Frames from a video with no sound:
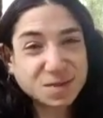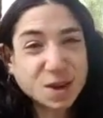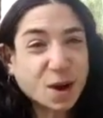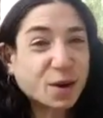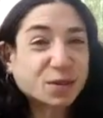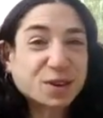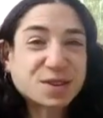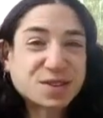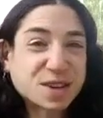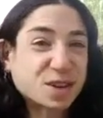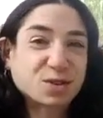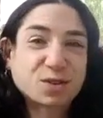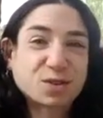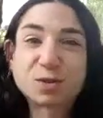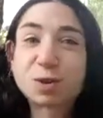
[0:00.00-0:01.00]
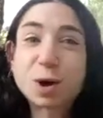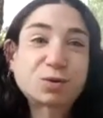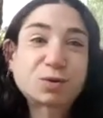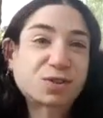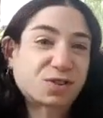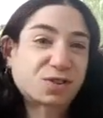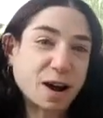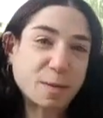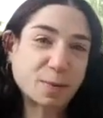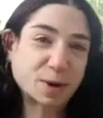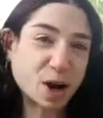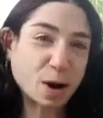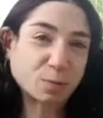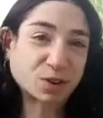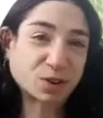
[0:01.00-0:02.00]
I was gonna say loads of topping
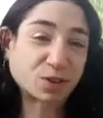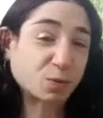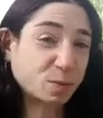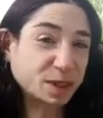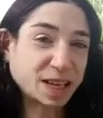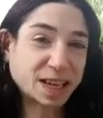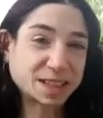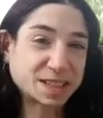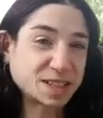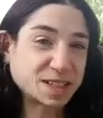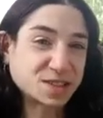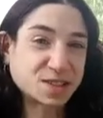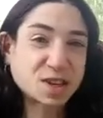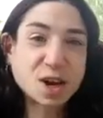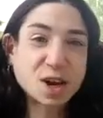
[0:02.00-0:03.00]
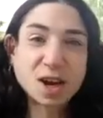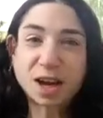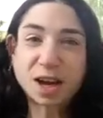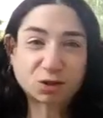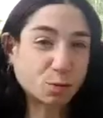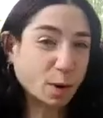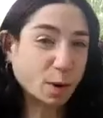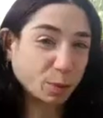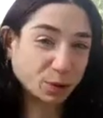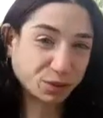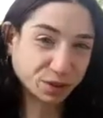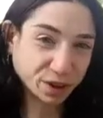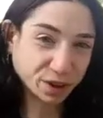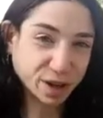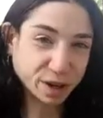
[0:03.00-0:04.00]
options. Bananas, extra maple
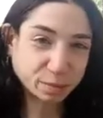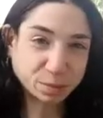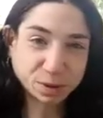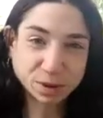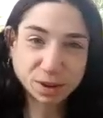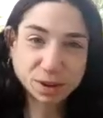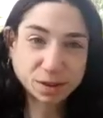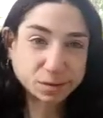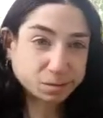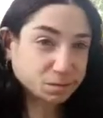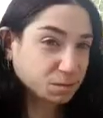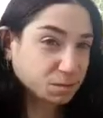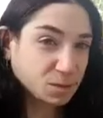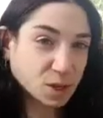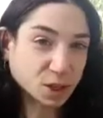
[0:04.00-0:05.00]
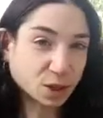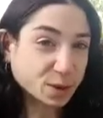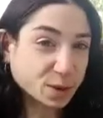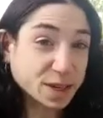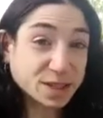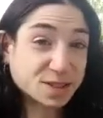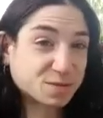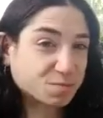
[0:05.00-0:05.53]
syrup, it's